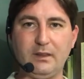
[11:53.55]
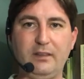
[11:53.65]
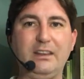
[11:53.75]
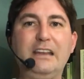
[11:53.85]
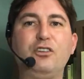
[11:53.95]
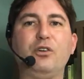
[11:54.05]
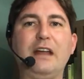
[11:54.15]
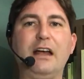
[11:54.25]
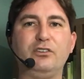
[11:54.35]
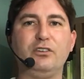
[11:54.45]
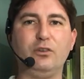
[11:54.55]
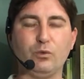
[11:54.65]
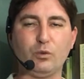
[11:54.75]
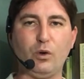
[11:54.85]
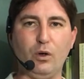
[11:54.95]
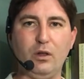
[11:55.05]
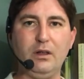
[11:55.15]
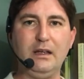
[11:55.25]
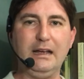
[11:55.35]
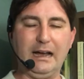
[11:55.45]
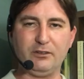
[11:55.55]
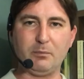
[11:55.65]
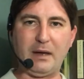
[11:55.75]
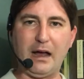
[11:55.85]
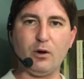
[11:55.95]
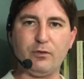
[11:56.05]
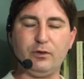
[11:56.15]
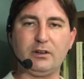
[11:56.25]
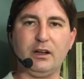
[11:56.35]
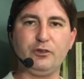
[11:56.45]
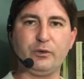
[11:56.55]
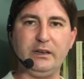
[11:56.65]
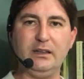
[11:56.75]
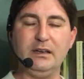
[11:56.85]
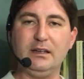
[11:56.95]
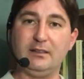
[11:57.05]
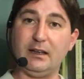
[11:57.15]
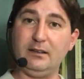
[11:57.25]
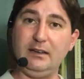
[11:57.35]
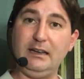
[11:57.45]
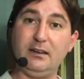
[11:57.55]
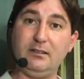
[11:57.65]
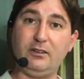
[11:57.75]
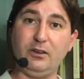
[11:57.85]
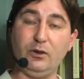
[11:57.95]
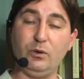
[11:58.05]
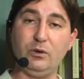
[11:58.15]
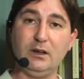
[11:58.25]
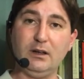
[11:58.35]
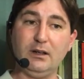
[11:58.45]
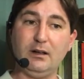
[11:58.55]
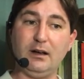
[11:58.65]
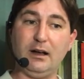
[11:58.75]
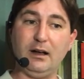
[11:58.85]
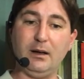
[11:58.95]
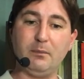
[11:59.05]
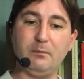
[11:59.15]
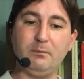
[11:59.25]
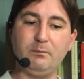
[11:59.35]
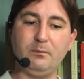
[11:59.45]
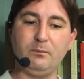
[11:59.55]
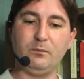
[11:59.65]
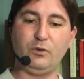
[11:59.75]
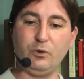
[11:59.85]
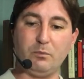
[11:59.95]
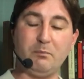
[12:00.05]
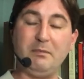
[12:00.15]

this international role, as a powerful country that needed to uh, to